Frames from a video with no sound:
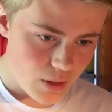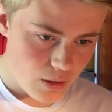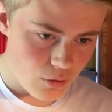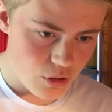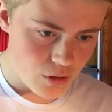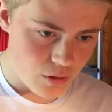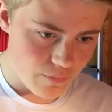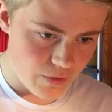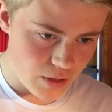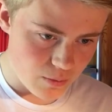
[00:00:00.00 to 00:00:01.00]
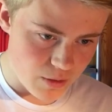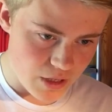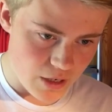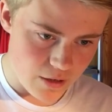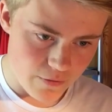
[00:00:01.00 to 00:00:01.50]
How can you convince me
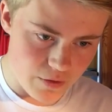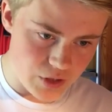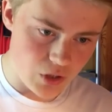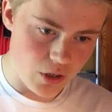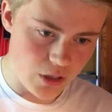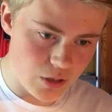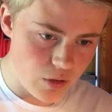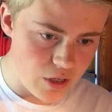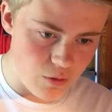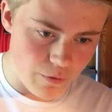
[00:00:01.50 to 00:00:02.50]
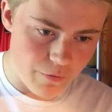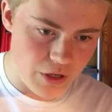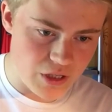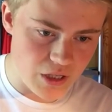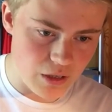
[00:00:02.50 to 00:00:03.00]
that if he signs, he would
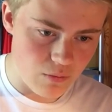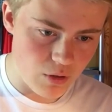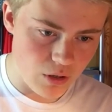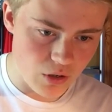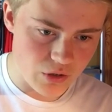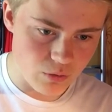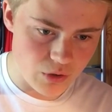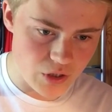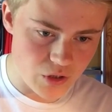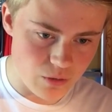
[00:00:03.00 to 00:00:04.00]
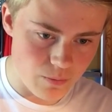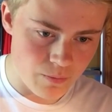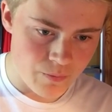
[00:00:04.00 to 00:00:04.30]
fit in with Arsenal's system?